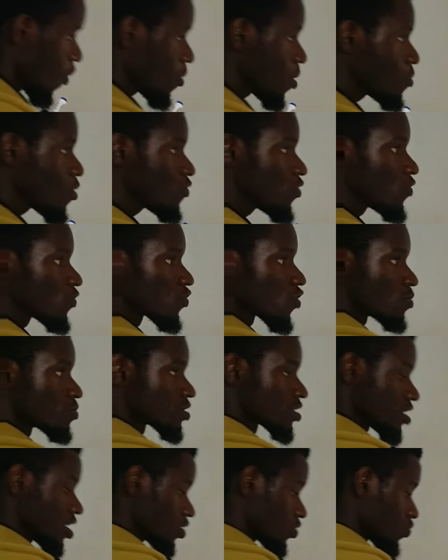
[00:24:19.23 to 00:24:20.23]
for me moving
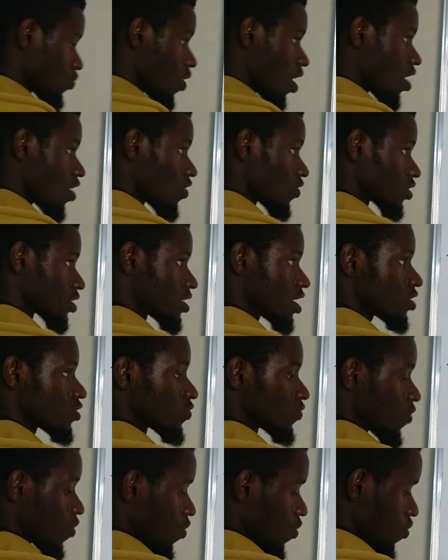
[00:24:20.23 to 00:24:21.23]
from state 4 to
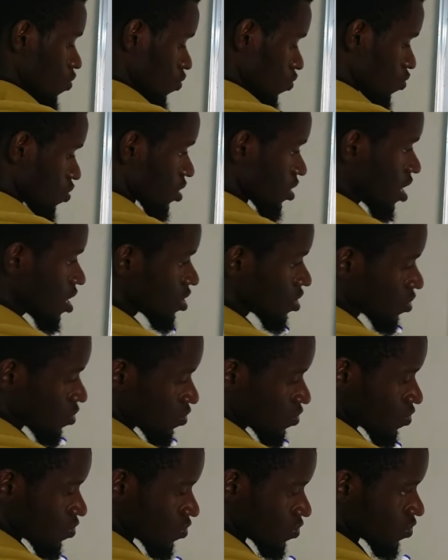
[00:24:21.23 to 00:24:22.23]
state
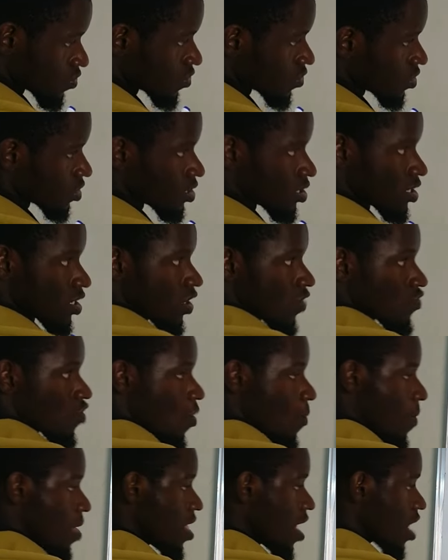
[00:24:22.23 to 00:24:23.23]
2,
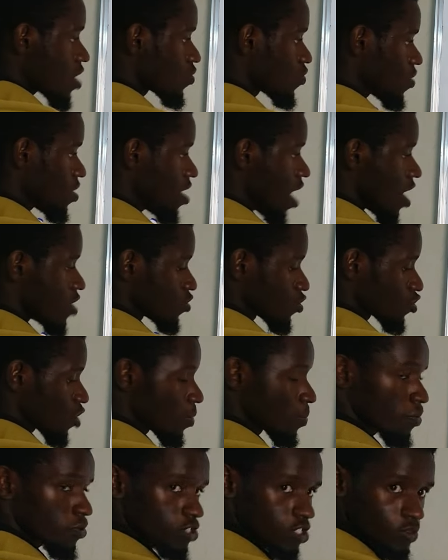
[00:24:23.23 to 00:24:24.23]
from here to here, it's also
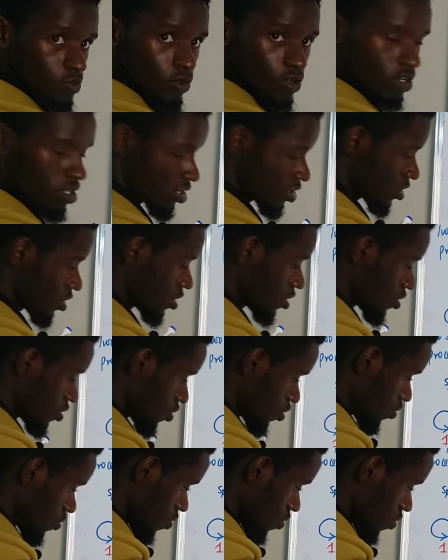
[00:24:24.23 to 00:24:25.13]
impossible. It is